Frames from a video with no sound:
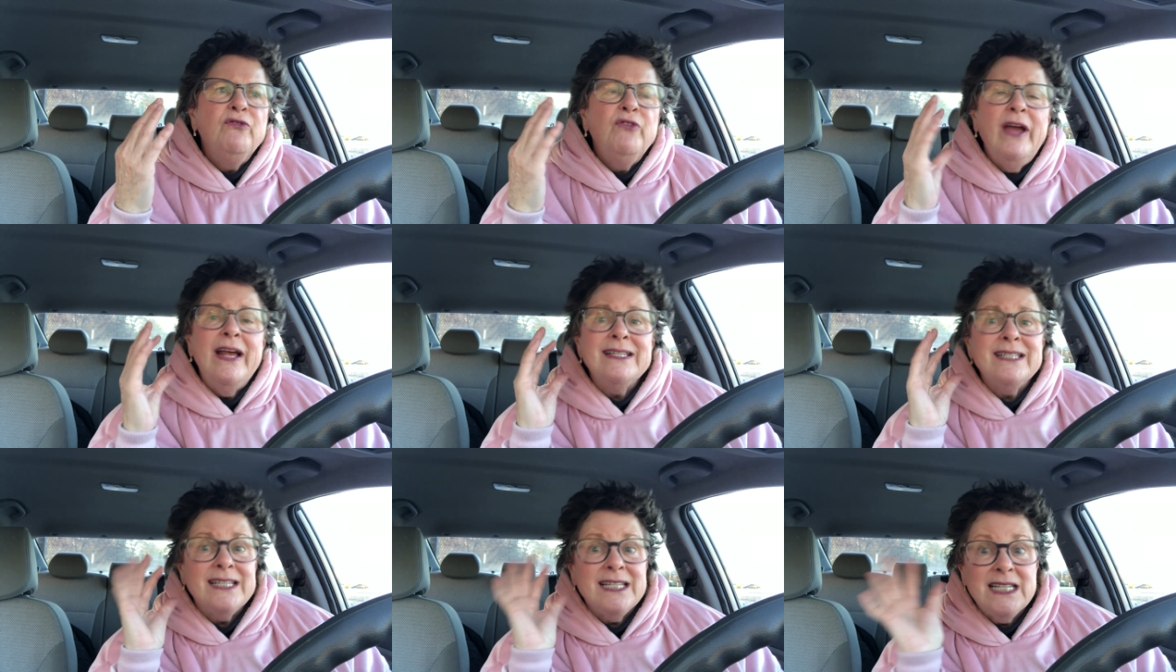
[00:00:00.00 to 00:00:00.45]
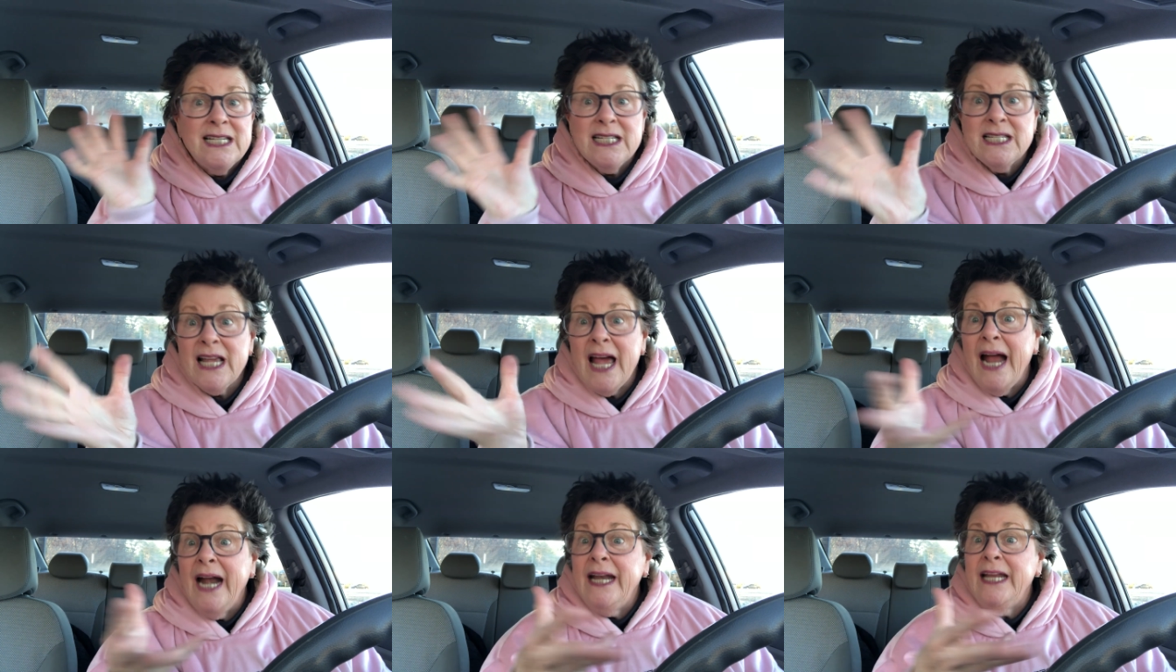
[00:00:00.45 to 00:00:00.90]
as a
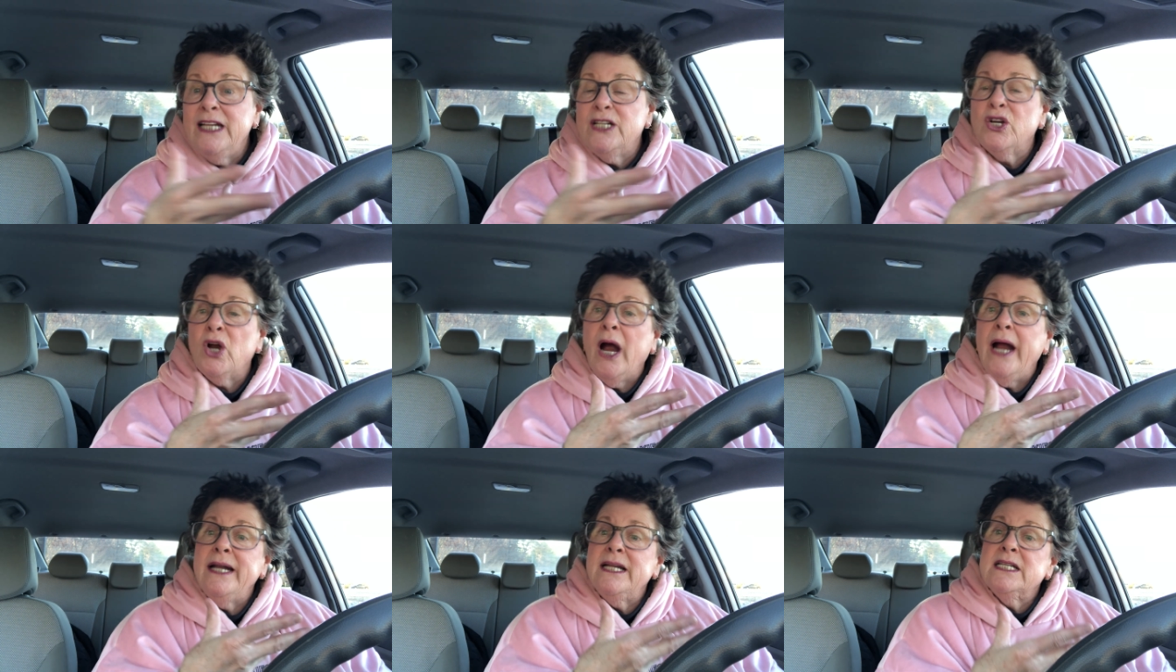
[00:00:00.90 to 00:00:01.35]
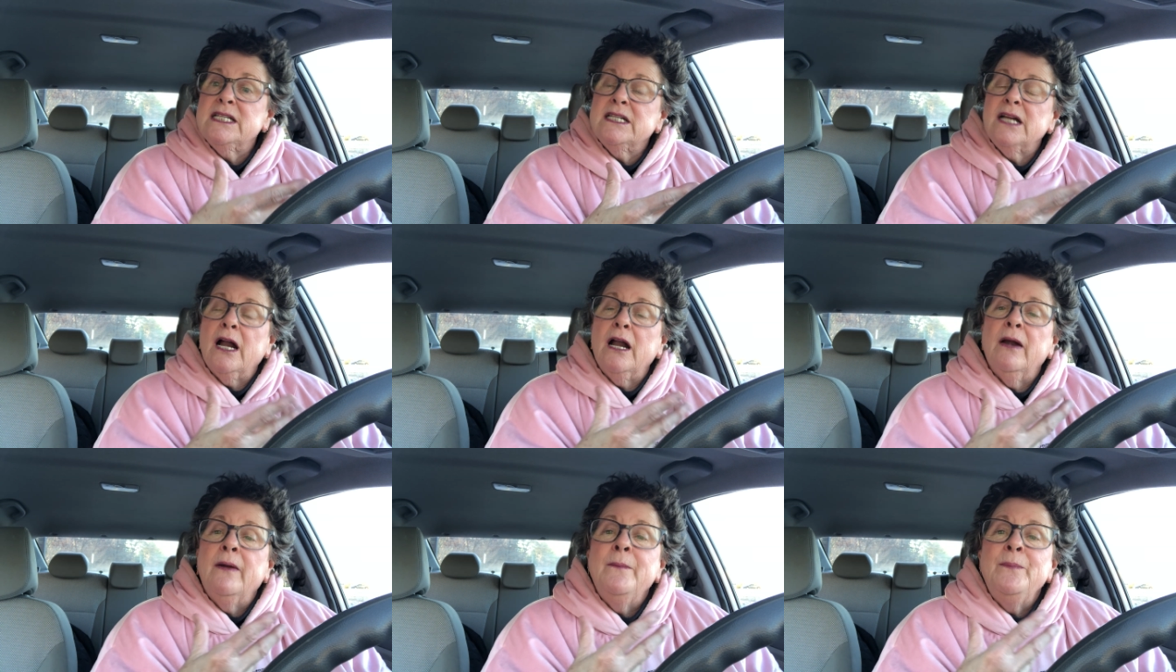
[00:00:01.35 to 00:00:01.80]
society, try to
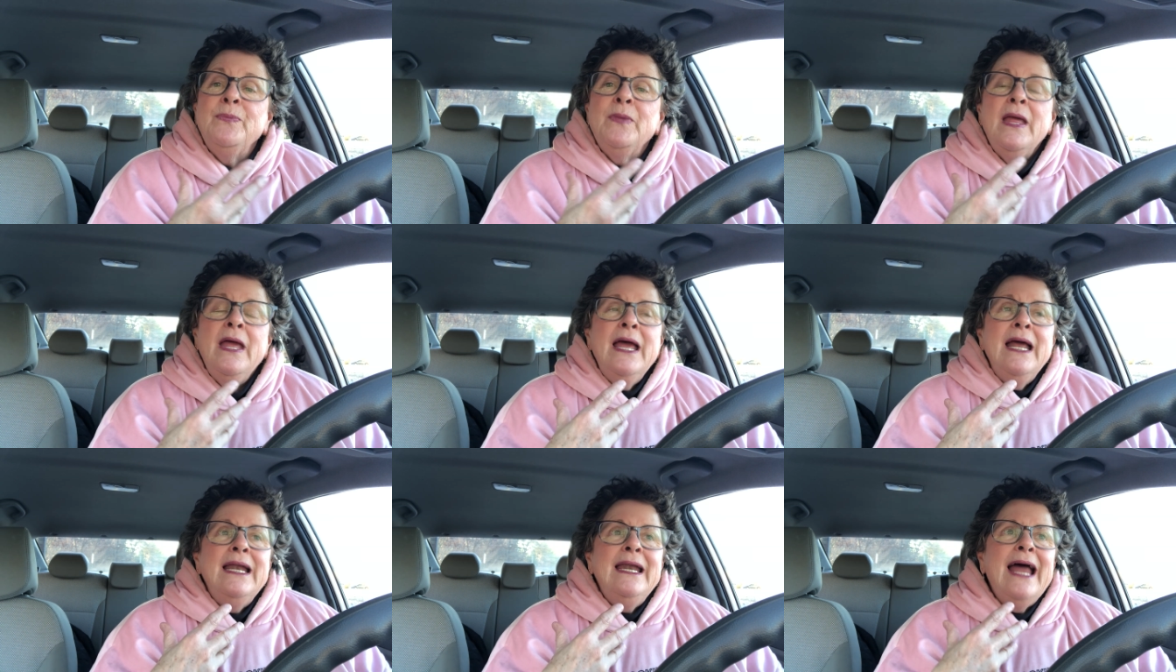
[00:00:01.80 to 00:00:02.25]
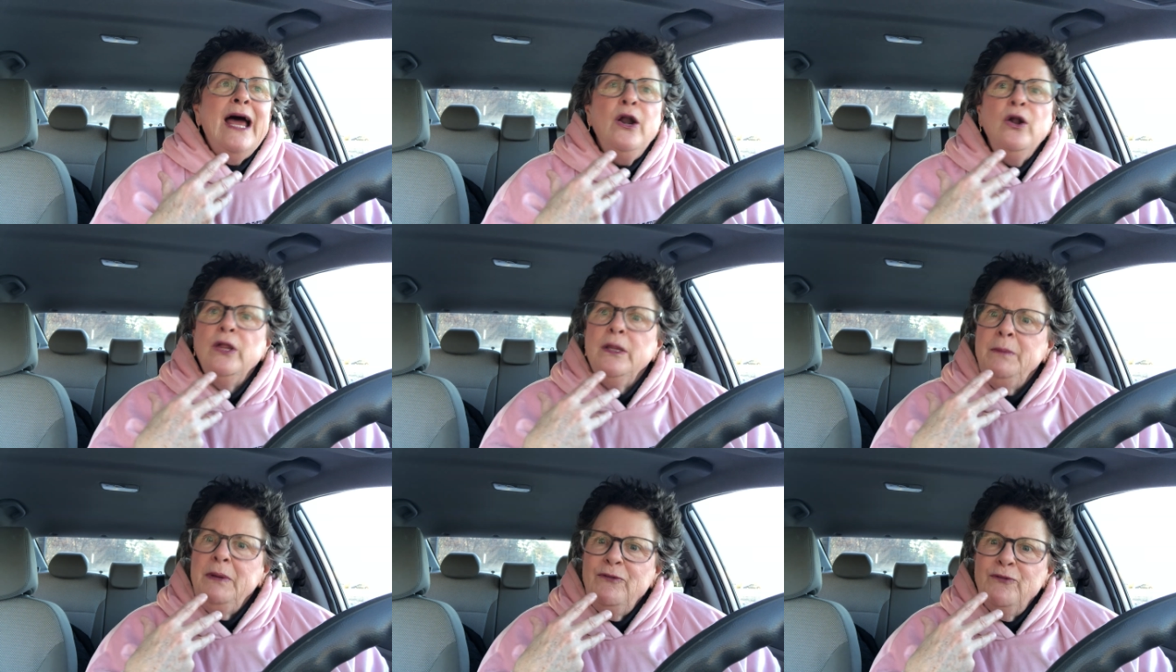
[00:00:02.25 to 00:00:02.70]
start not
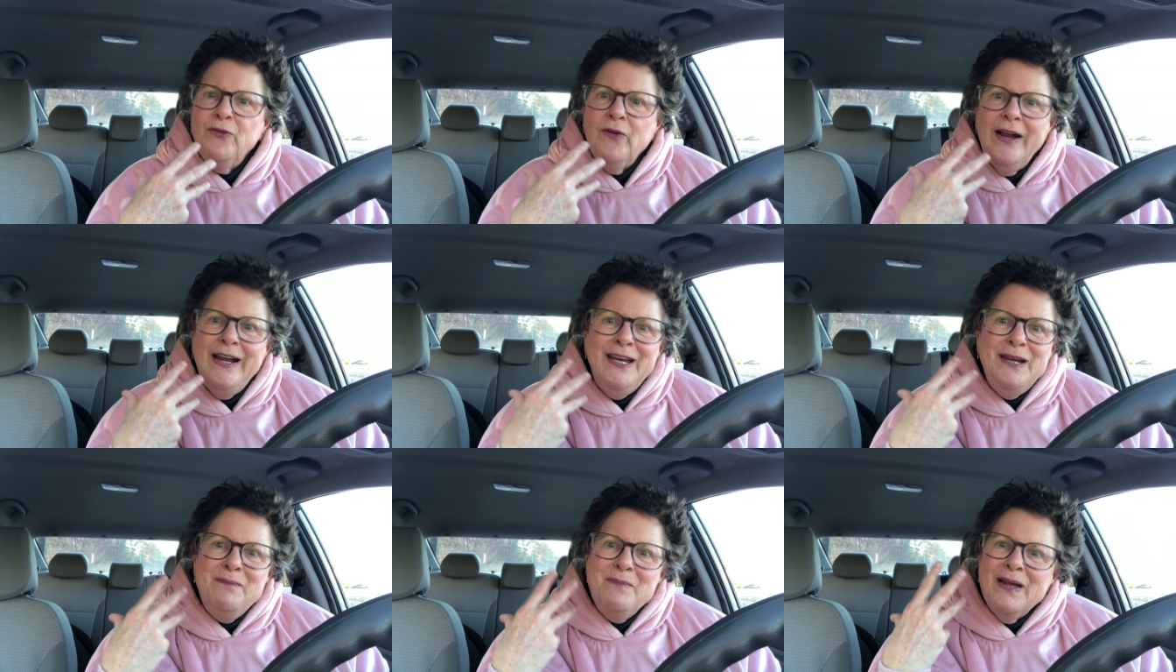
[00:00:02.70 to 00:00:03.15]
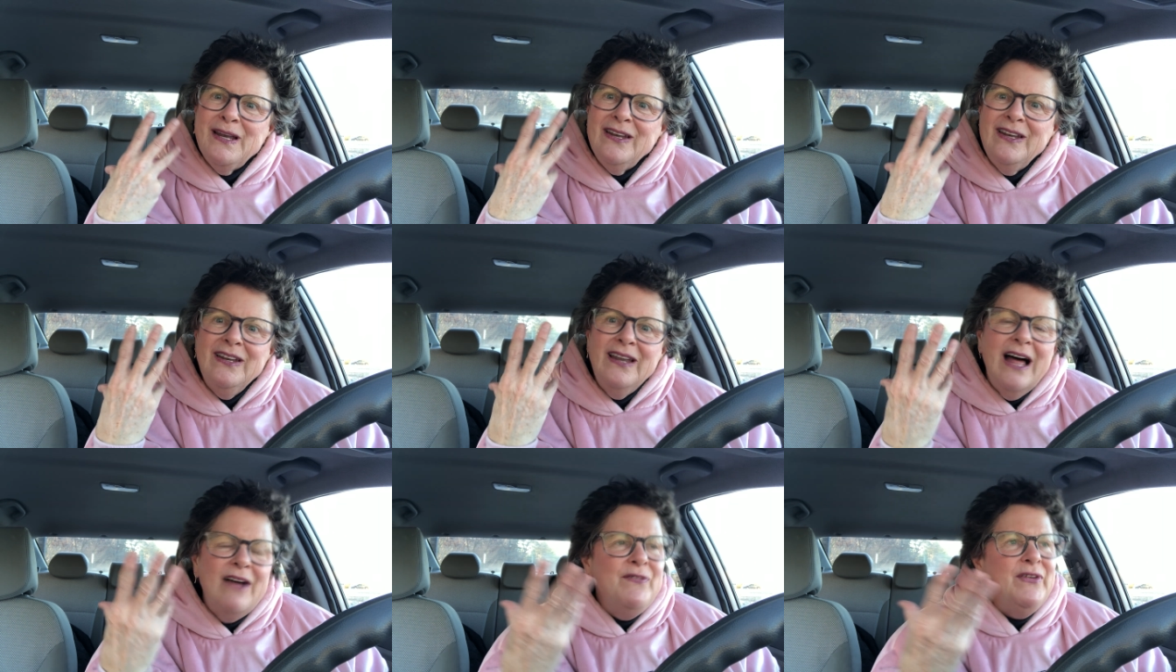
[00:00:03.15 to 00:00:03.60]
only befriending but
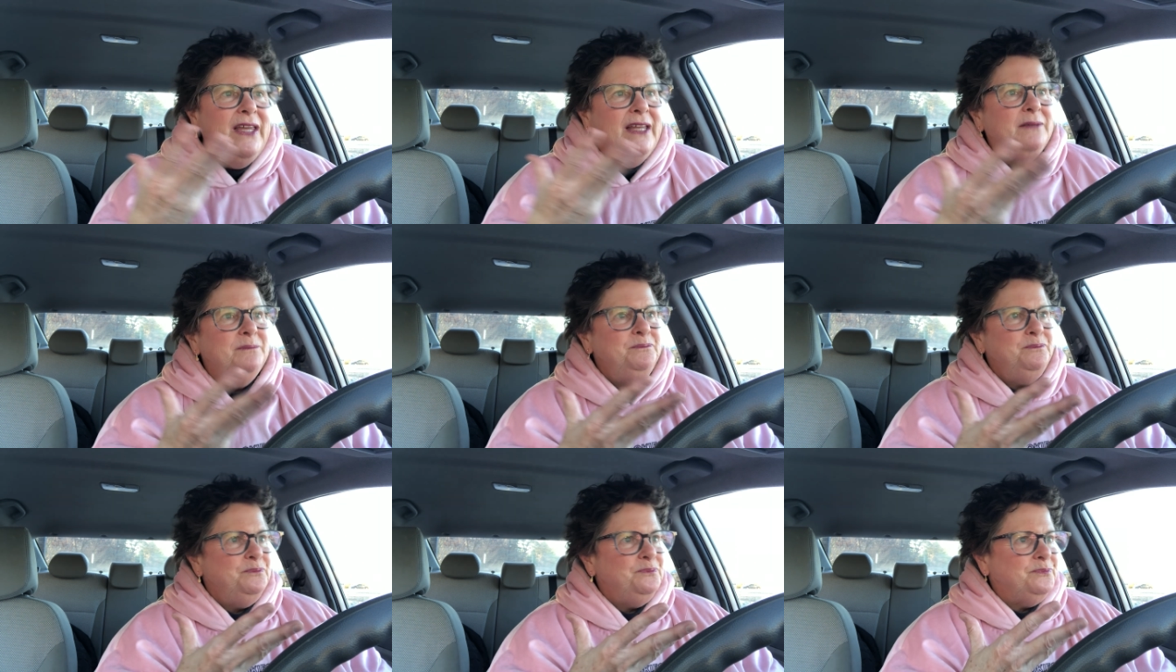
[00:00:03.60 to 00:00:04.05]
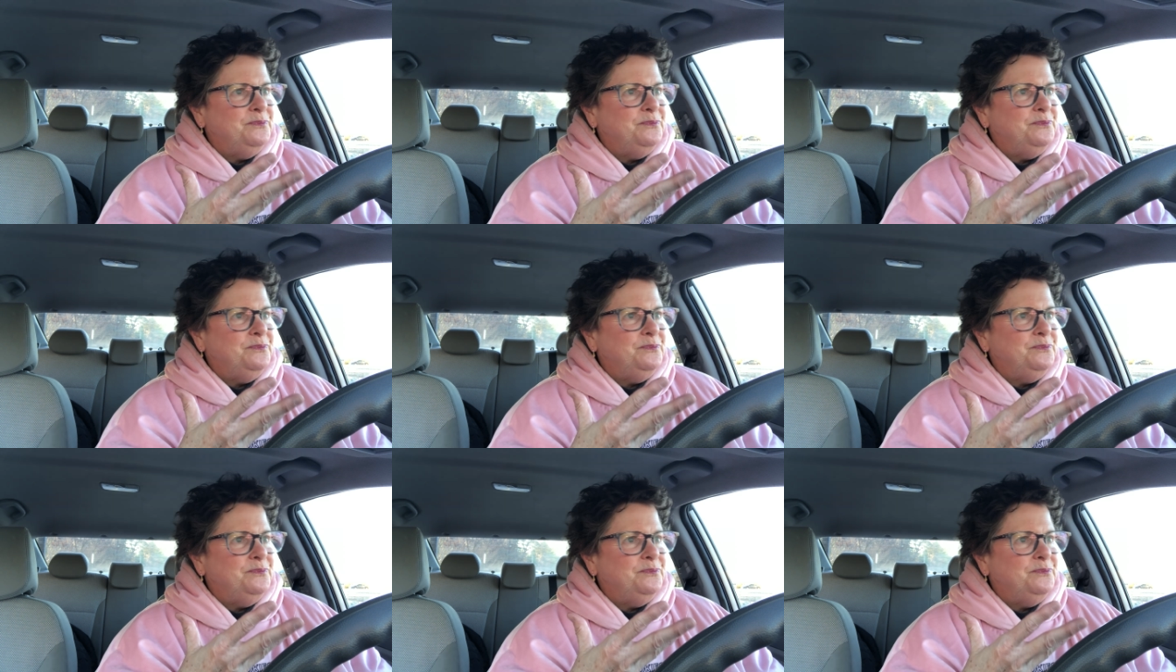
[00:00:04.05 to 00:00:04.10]
loving